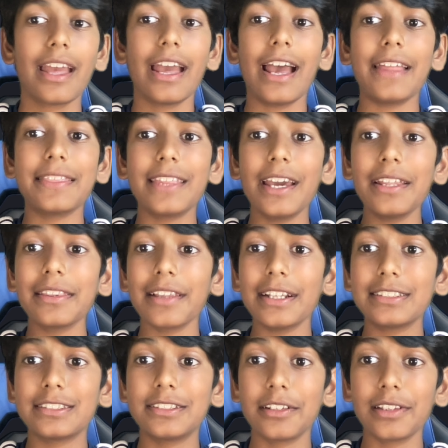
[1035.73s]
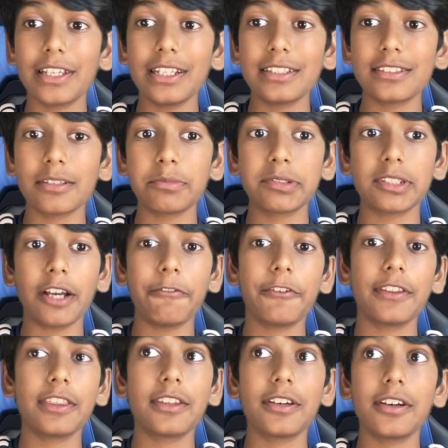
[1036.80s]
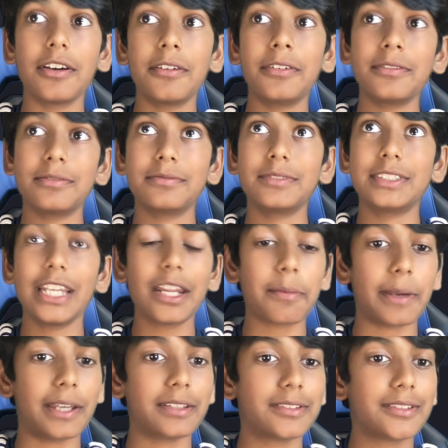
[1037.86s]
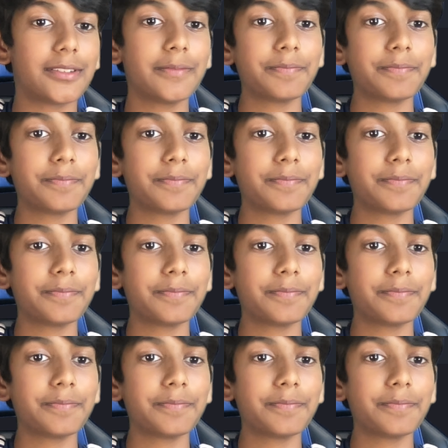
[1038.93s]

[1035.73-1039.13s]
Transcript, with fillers: And then let's delete some stuff in the database.